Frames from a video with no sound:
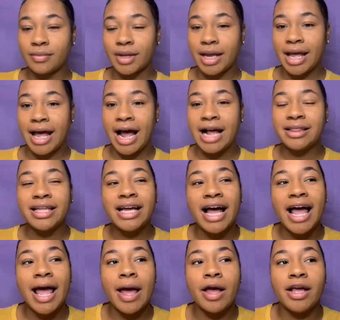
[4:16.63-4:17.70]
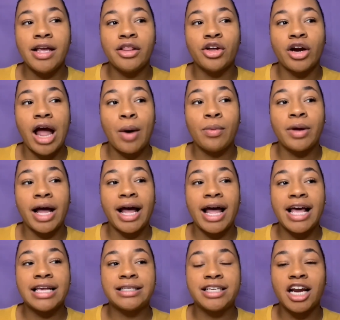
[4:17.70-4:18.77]
I think I had I
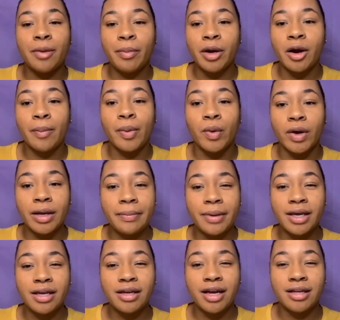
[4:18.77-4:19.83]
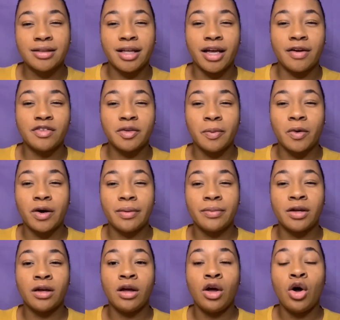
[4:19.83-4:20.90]
had set up an appointment at the health
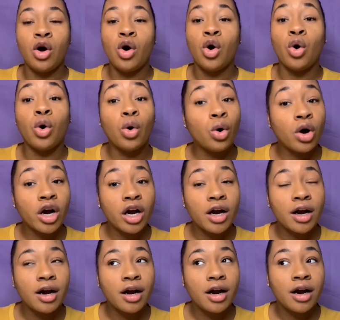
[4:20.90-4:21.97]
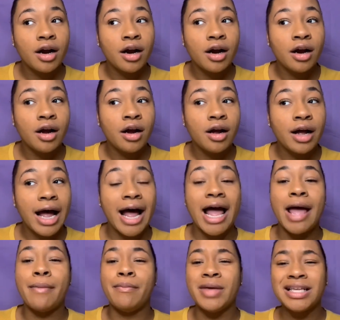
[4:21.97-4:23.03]
department, or I
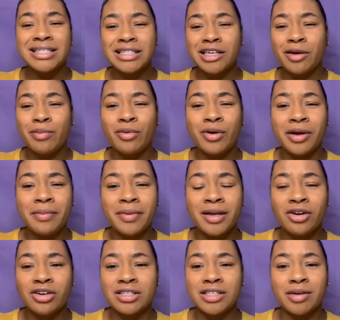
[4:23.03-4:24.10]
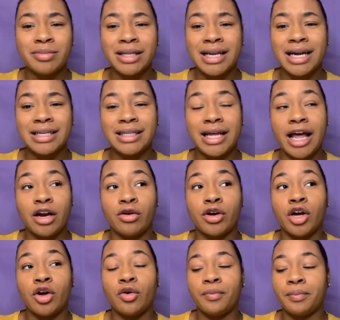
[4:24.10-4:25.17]
had missed an appointment or something like that. I don't
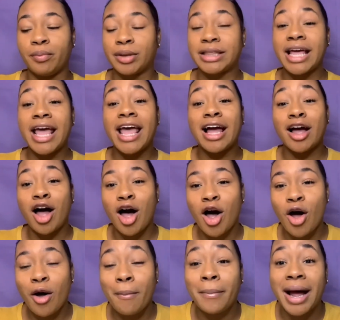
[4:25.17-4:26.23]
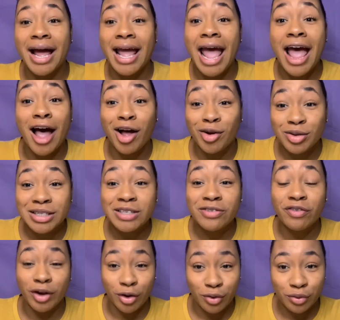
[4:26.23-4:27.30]
know. But they had called my house
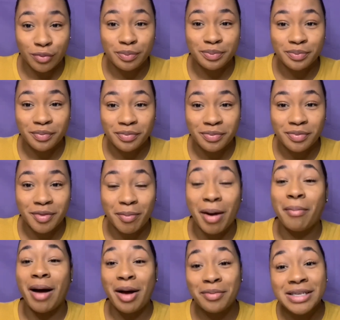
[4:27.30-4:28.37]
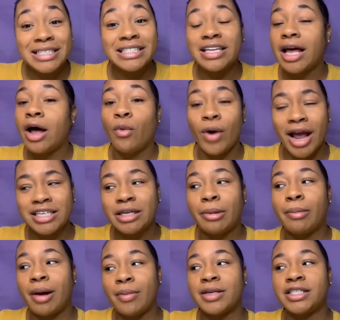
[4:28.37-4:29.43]
phone. My mama's
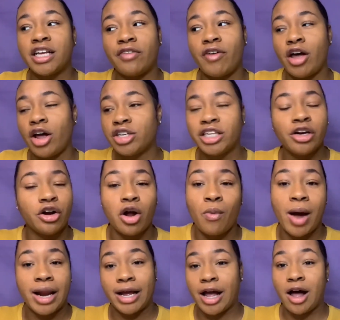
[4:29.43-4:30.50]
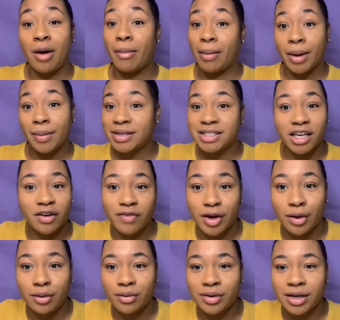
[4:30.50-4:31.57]
cell phone. I still don't know why they called my mama's cell phone,